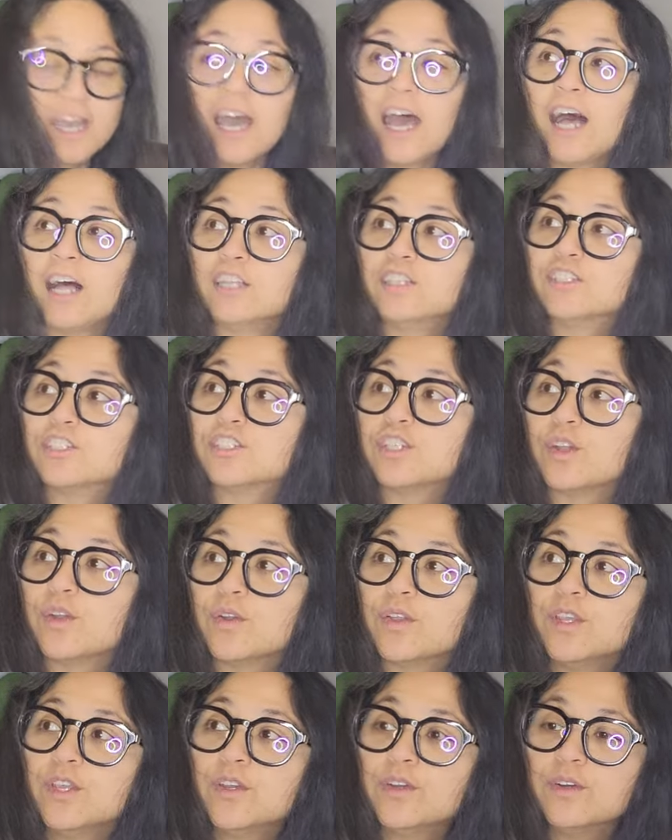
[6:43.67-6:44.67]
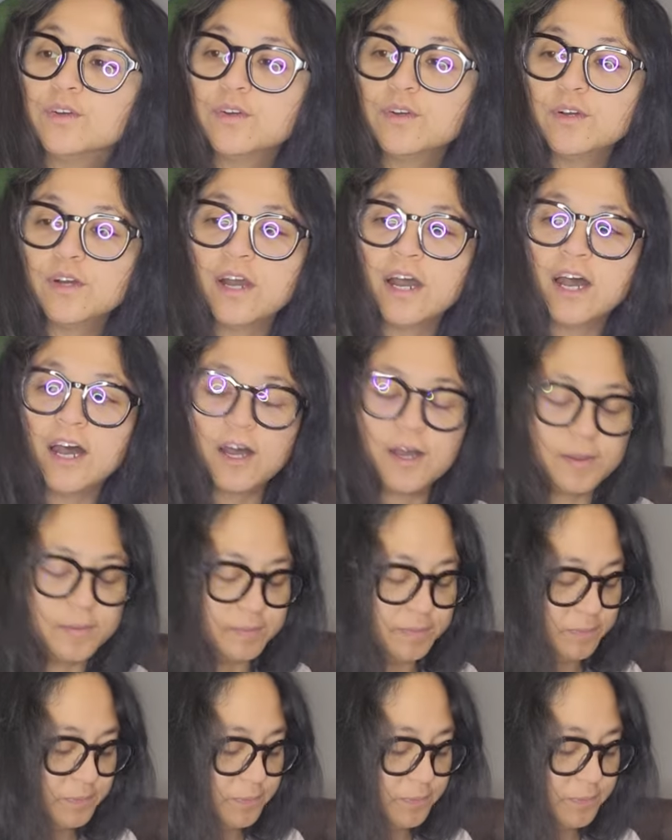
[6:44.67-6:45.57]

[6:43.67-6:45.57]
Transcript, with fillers: I'll show you um,